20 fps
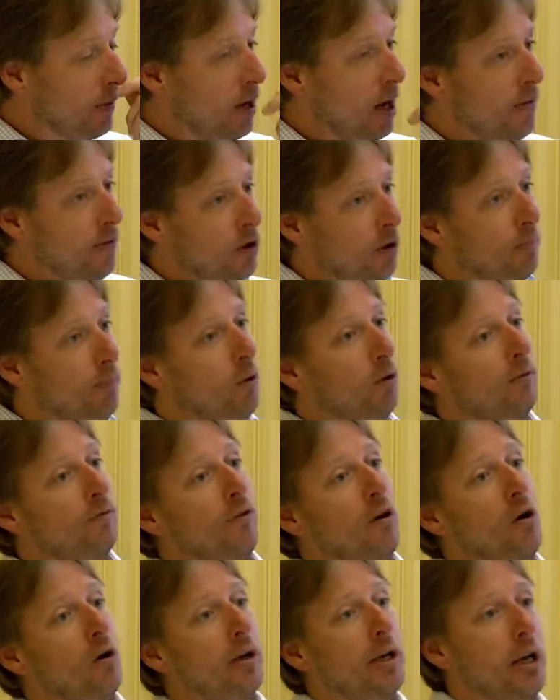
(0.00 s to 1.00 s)
If your
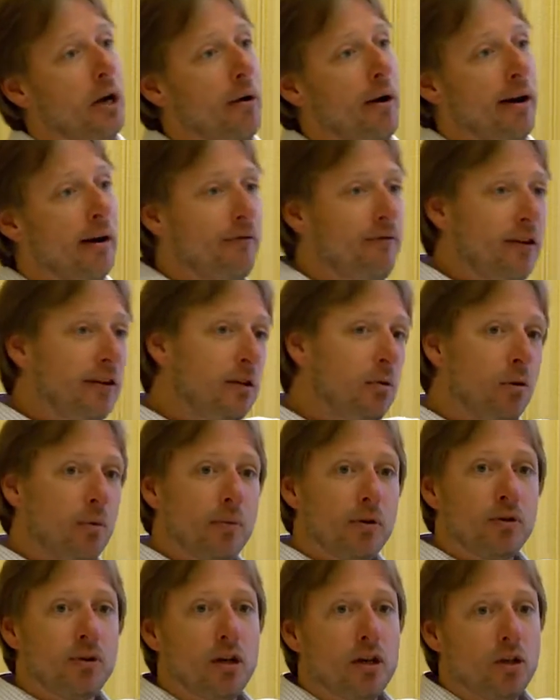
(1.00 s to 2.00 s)
portfolio had a
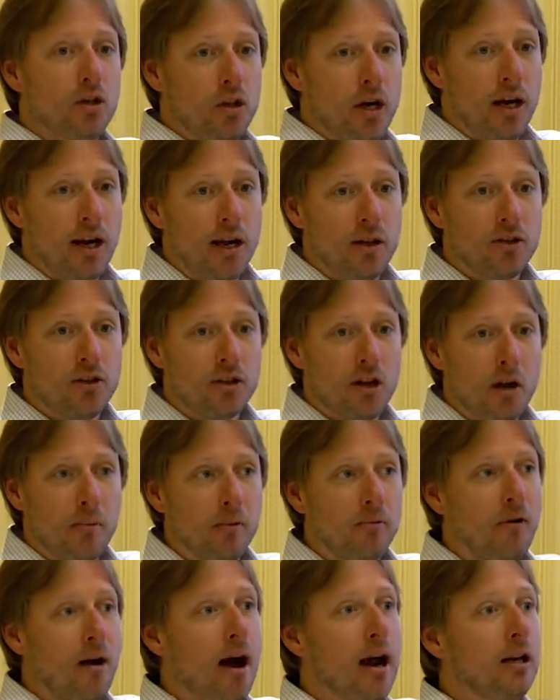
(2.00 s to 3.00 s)
51% chance of
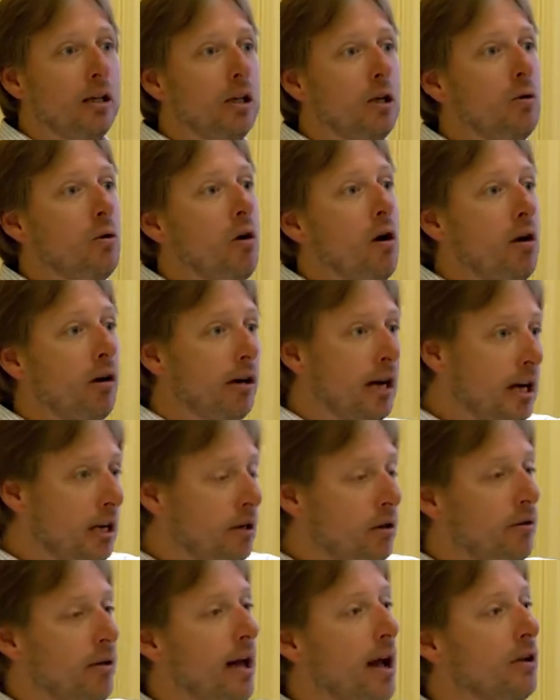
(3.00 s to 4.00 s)
providing you
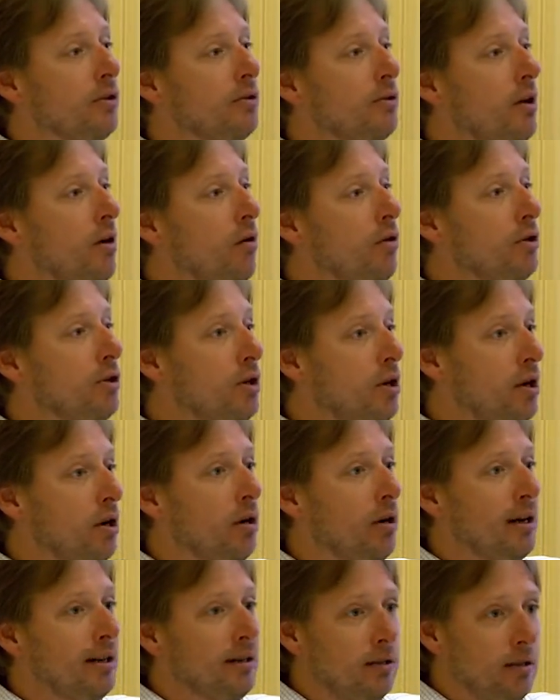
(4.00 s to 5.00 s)
$182,000 a
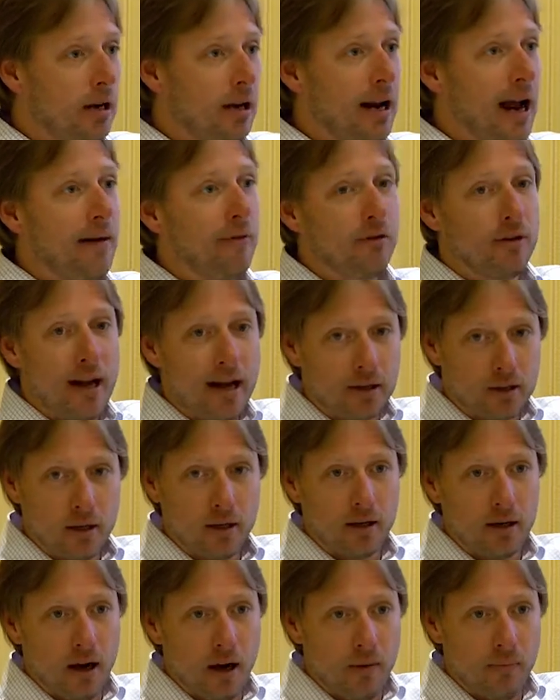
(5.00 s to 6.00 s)
year in after-tax
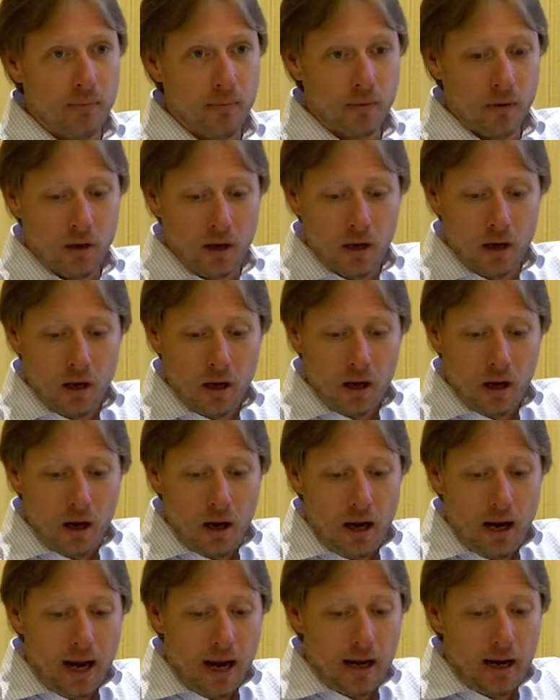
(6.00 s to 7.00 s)
income,
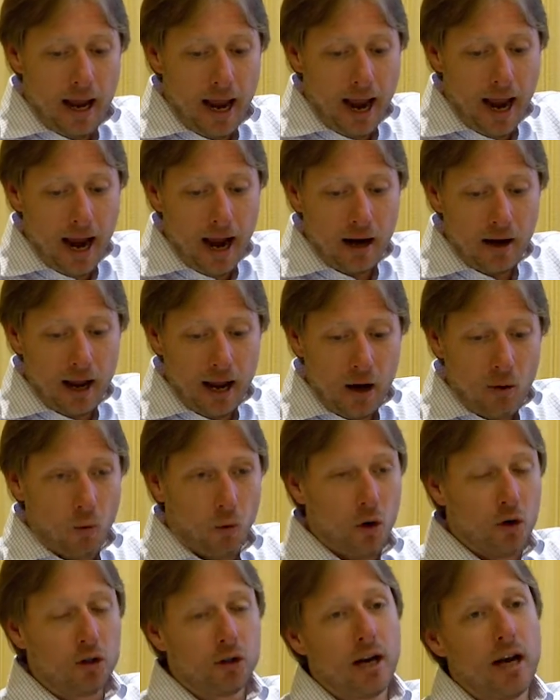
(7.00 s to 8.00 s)
and had a
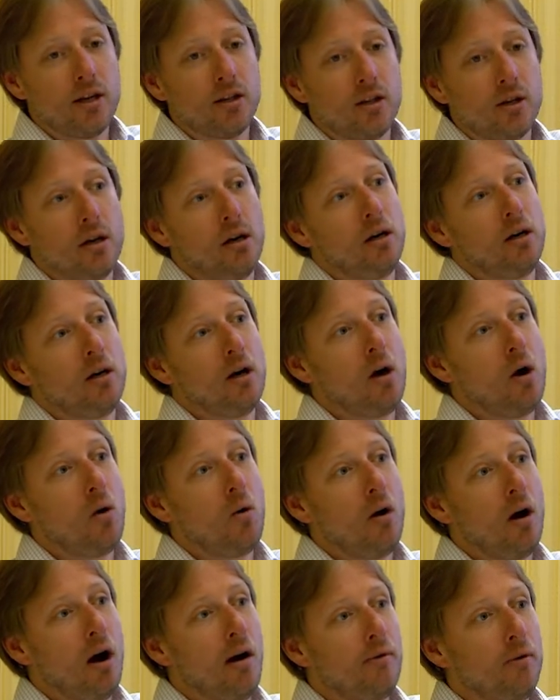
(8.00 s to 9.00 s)
worst case
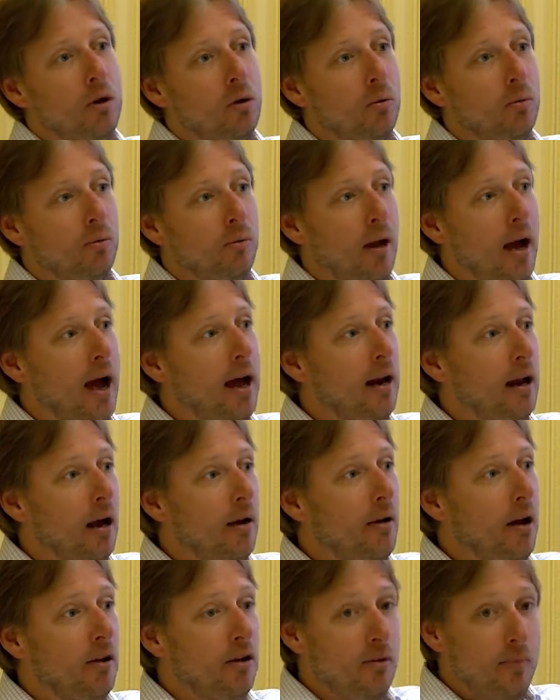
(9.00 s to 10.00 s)
scenario of you
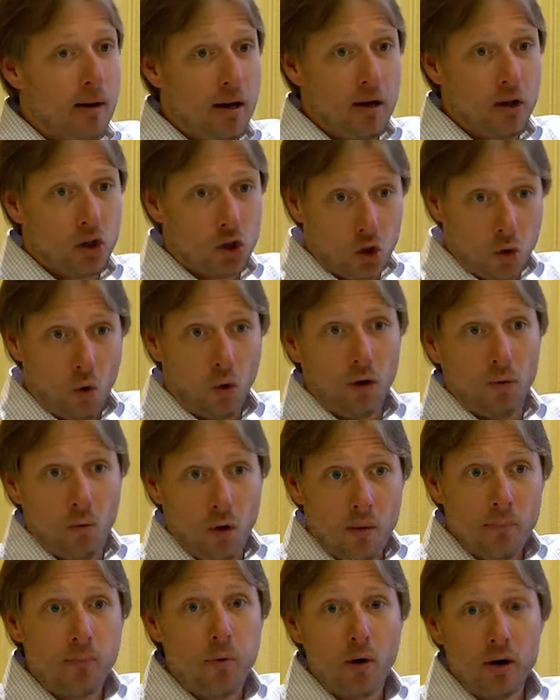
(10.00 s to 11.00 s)
being short
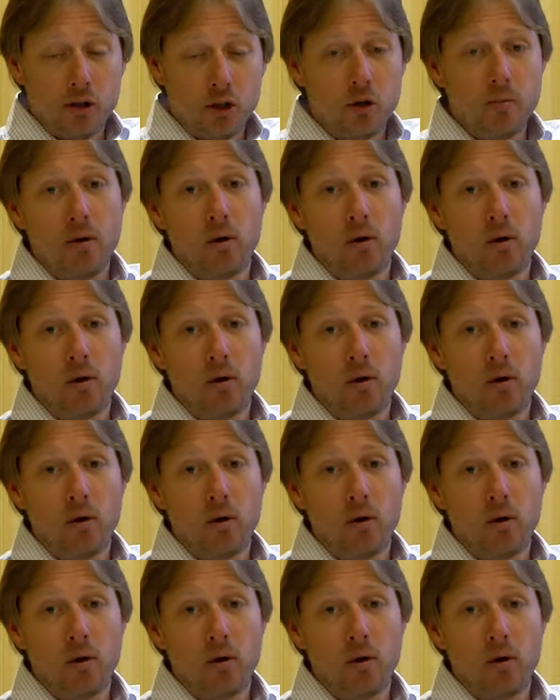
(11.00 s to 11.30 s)
$1.2